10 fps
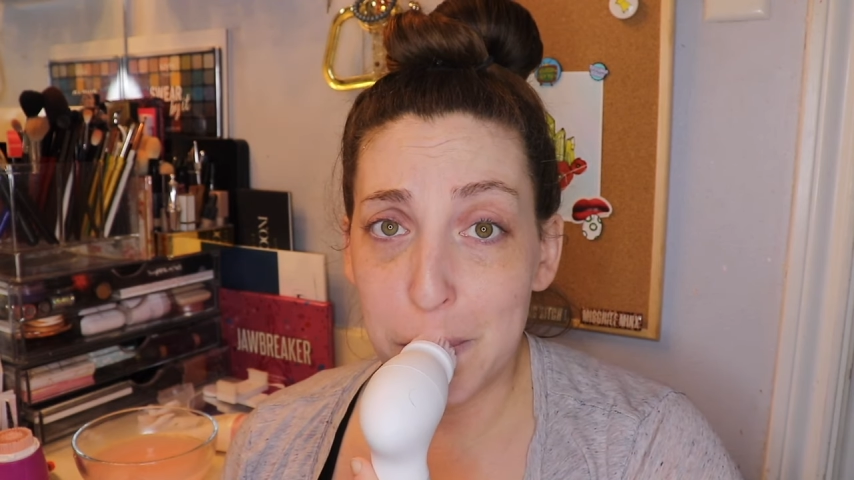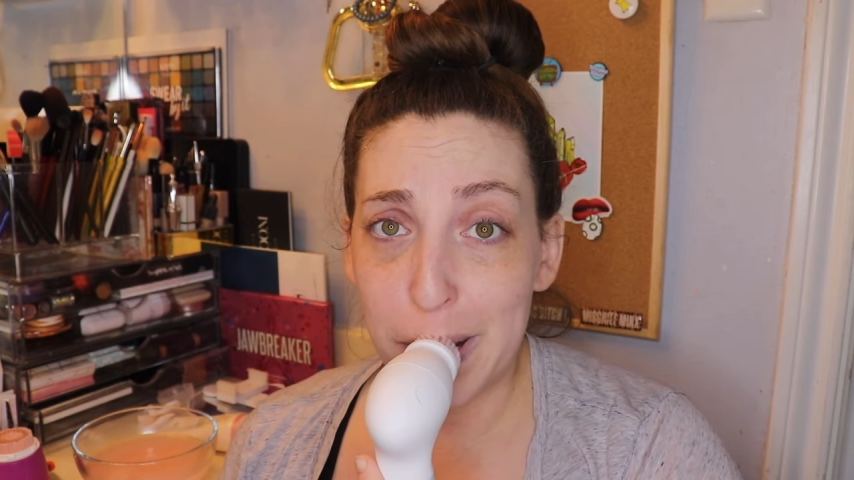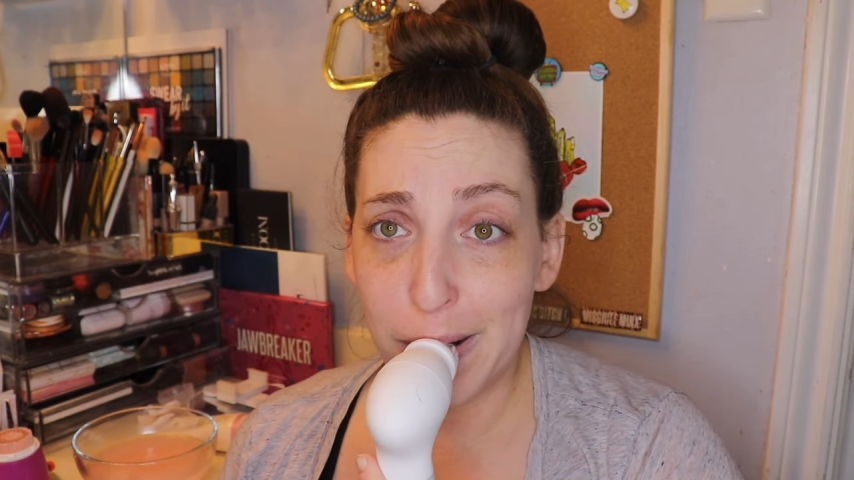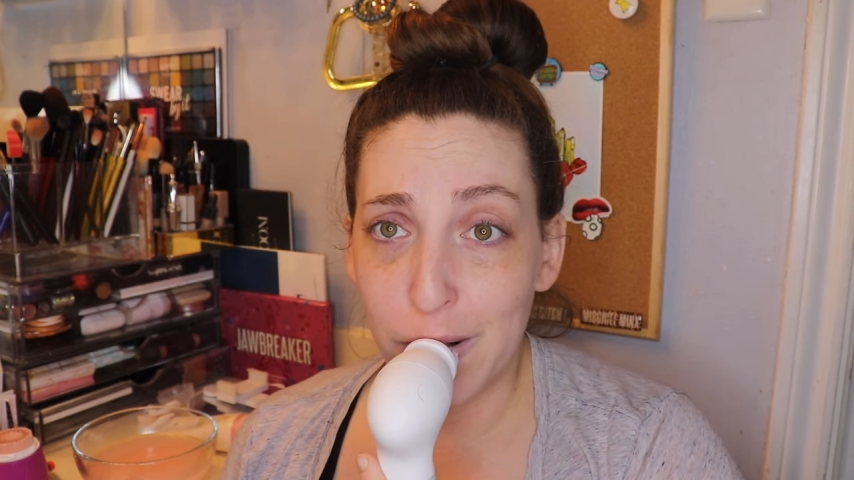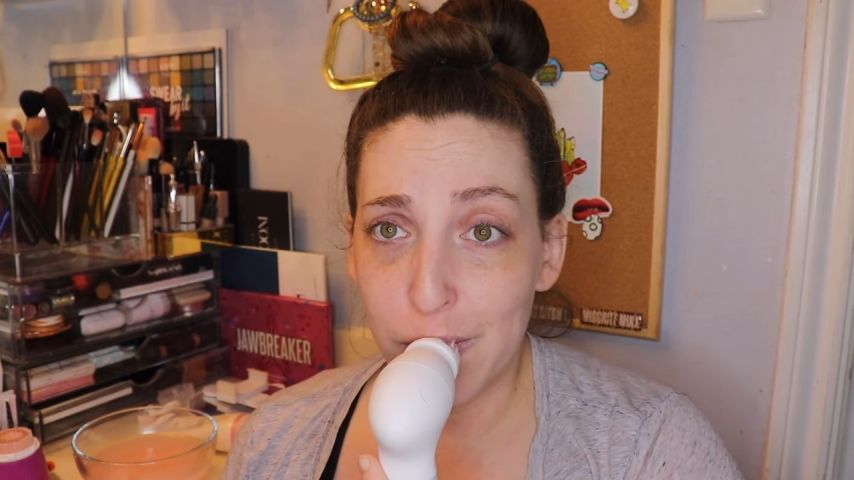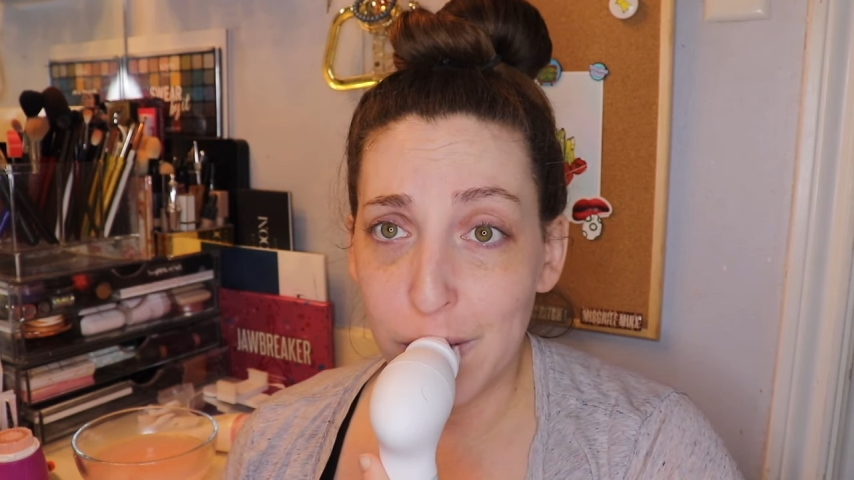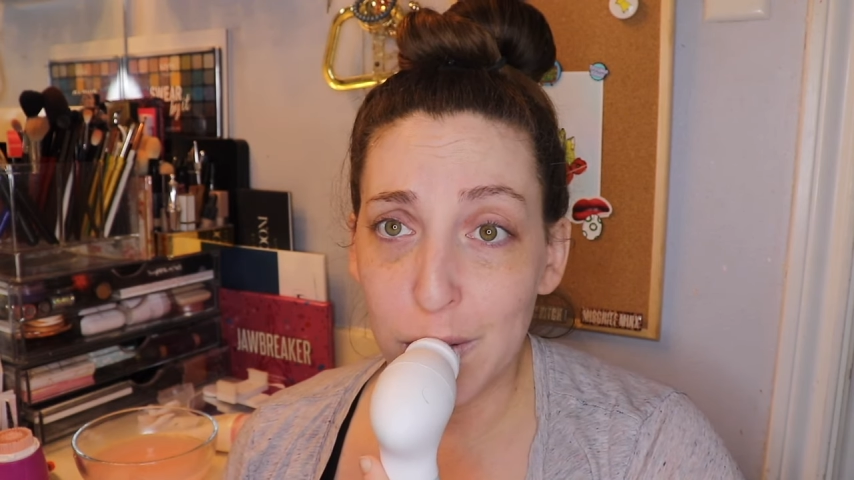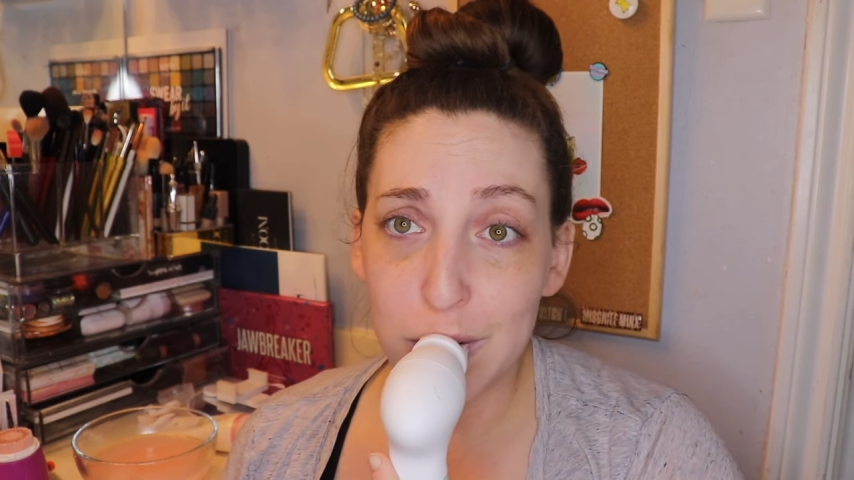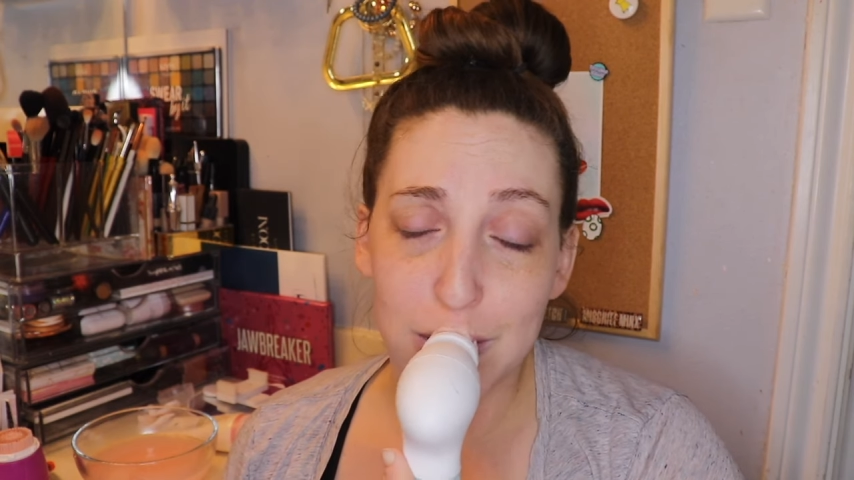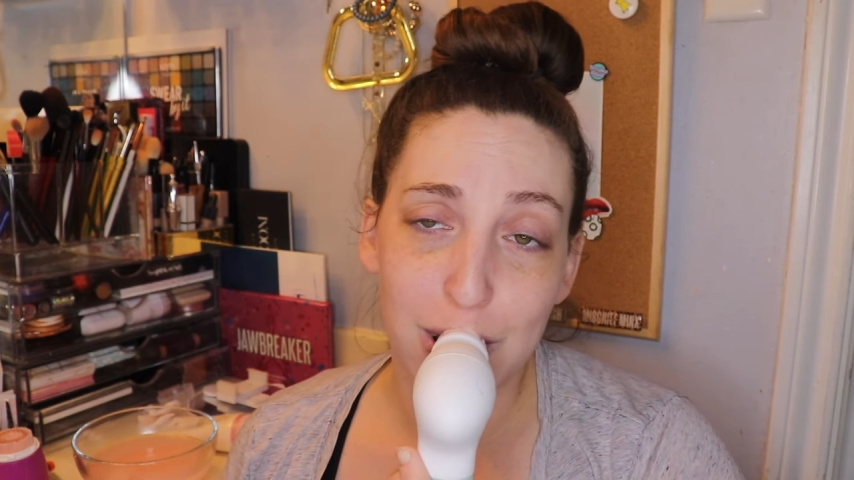microphone.
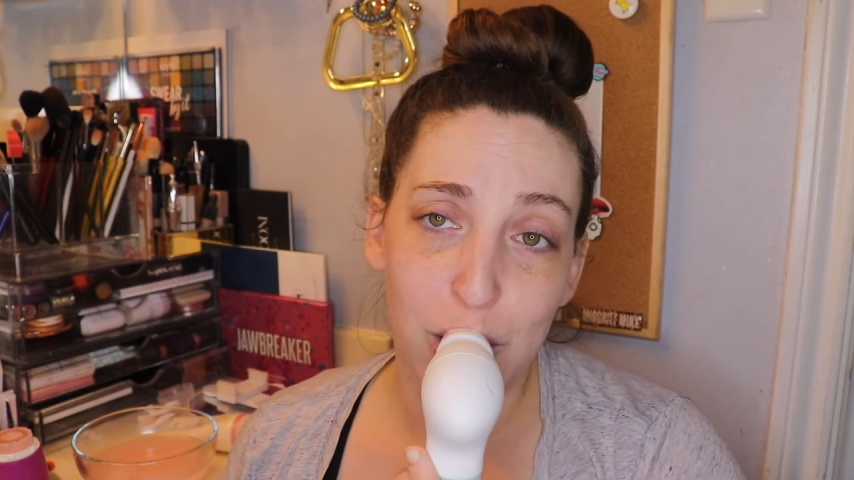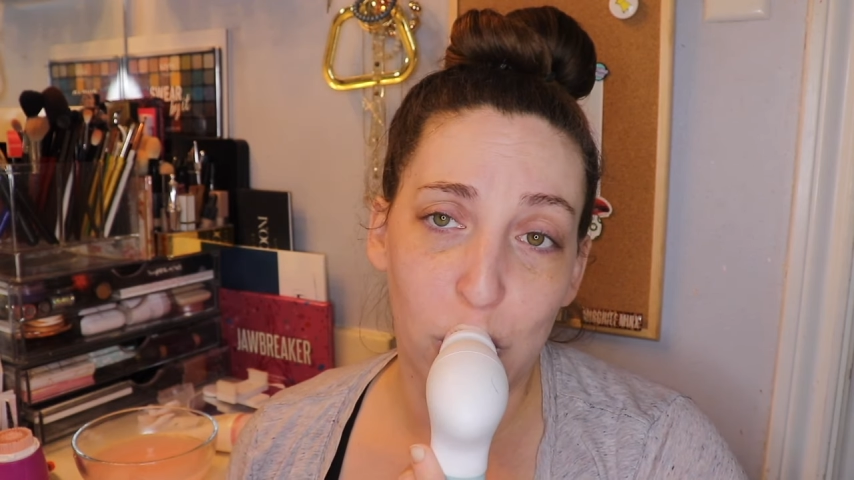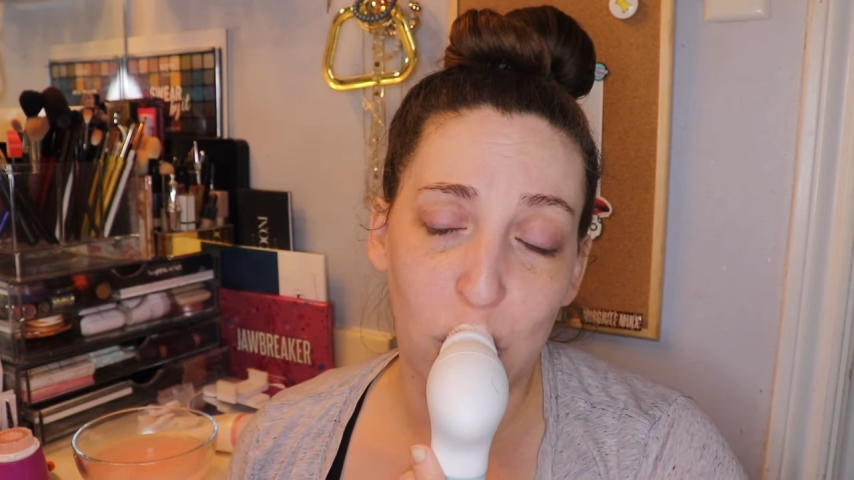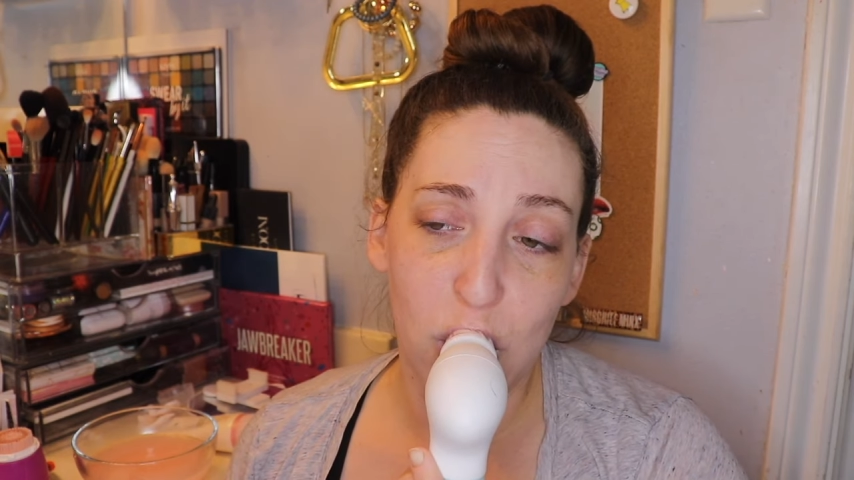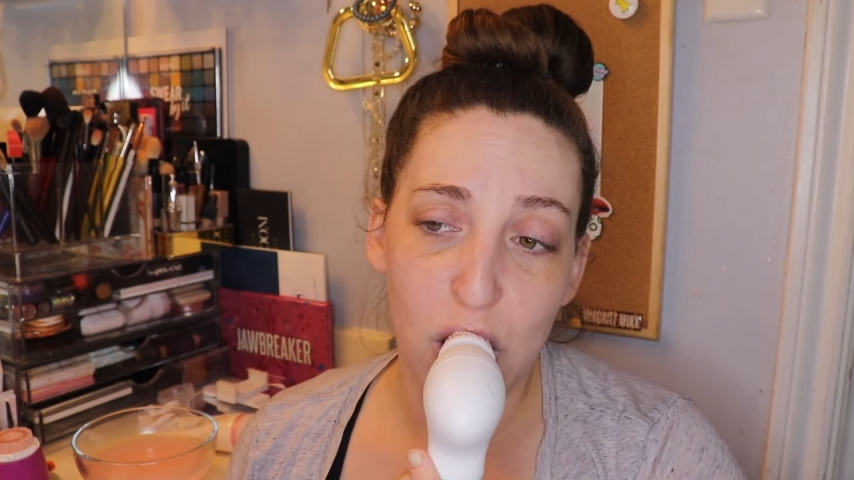So,